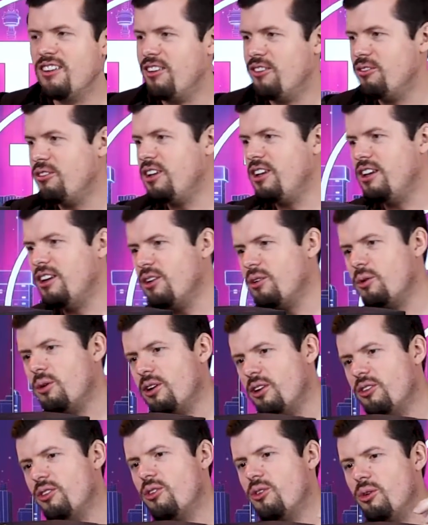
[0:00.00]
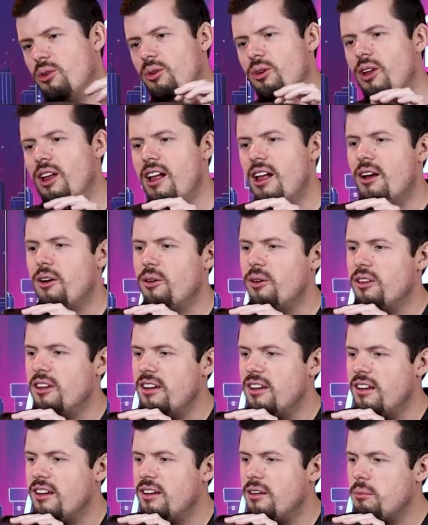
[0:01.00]
convenient wallet tool with
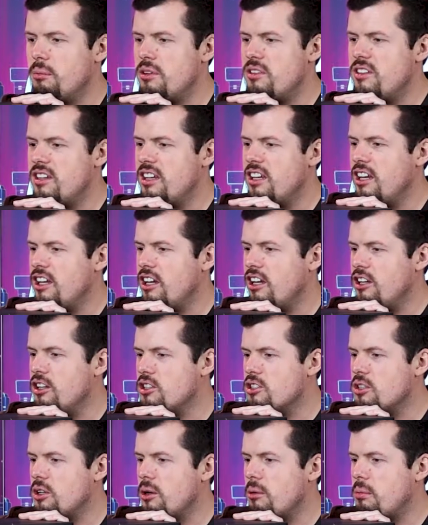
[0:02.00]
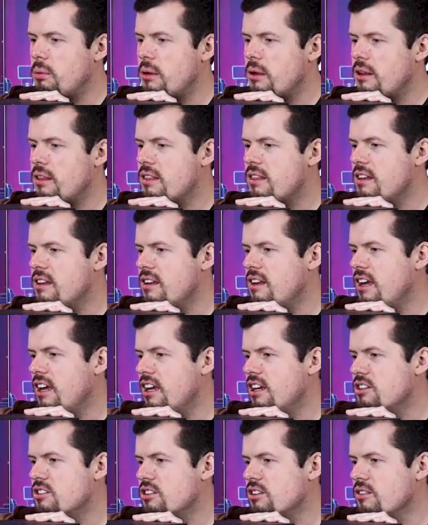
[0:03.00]
a particularly sharp thin
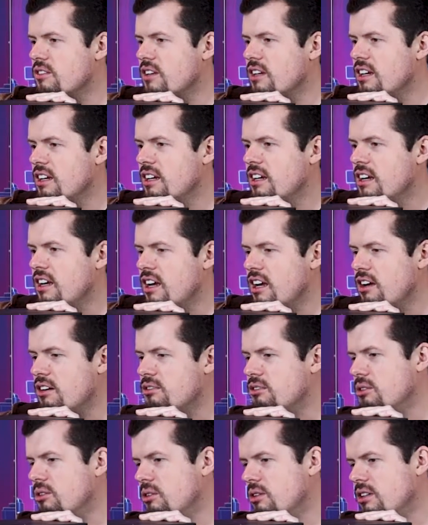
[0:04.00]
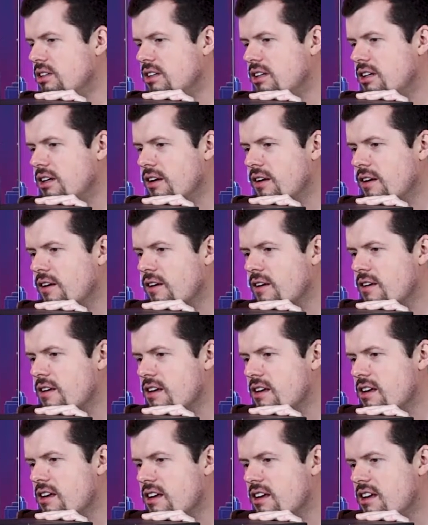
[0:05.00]
edge over here for
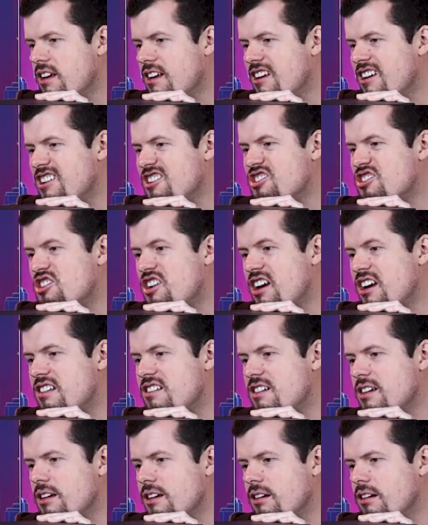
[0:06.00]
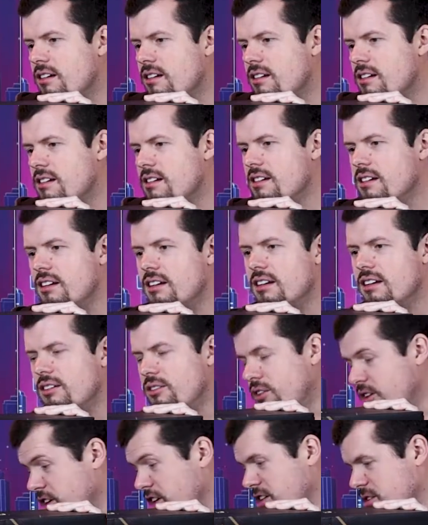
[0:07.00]
extracting
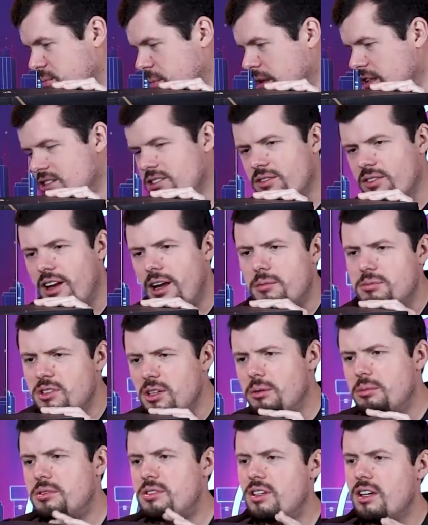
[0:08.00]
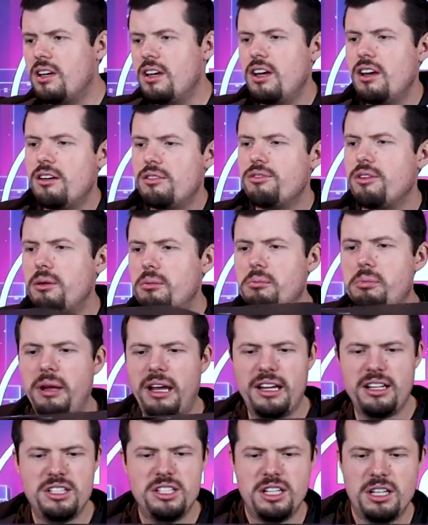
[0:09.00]
very expensive laptops from
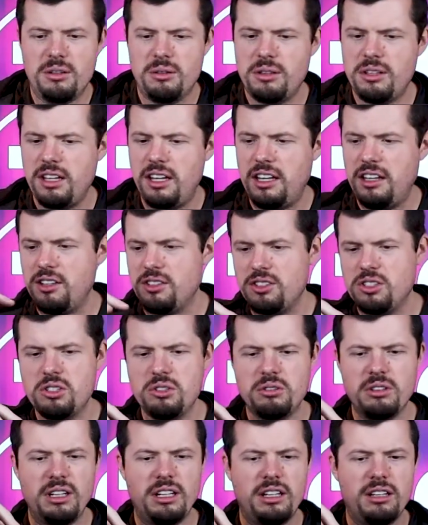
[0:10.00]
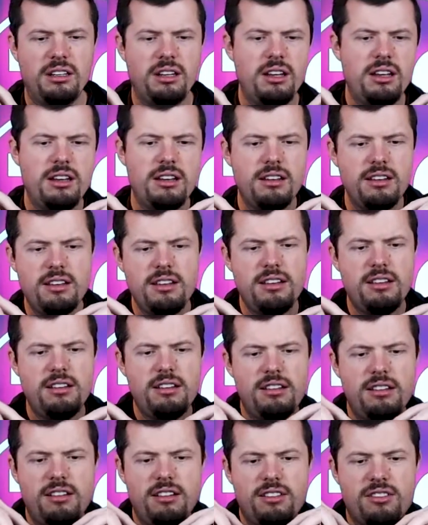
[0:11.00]
packaging without destroying it.
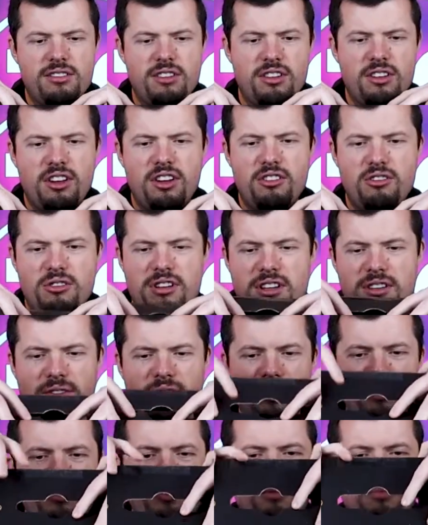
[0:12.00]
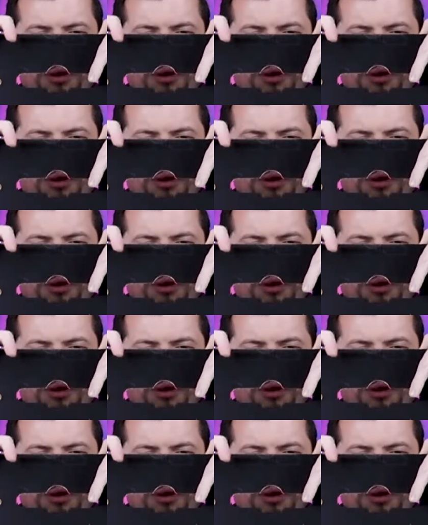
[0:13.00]
So no Reese versus